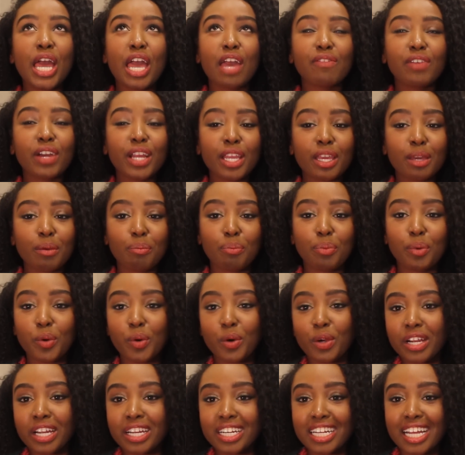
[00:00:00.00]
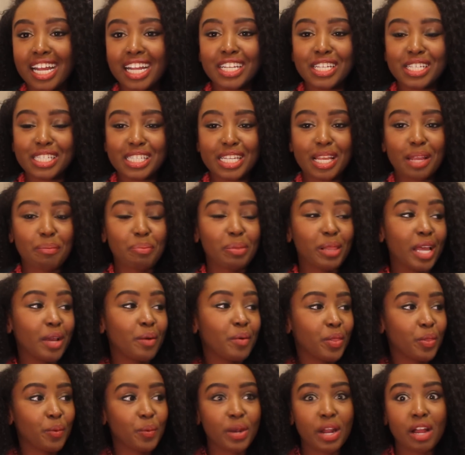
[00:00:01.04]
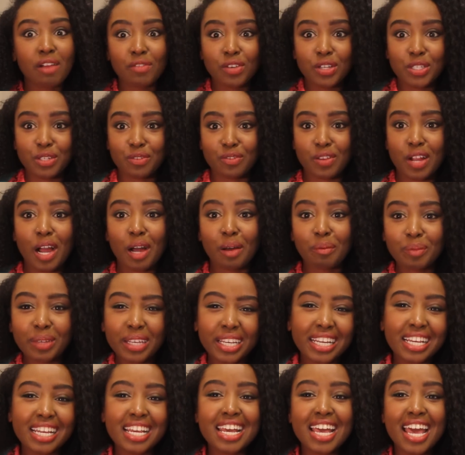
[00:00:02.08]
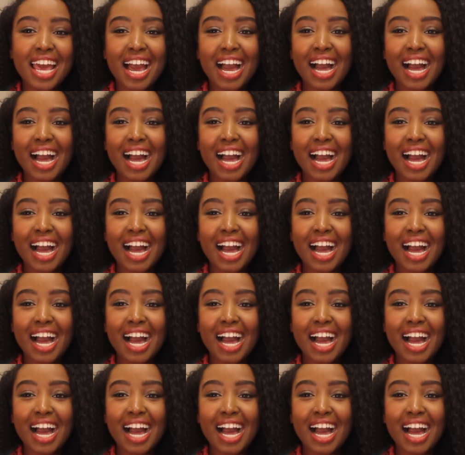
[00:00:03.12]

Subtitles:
if I get bored, I just like play with whatever's around me.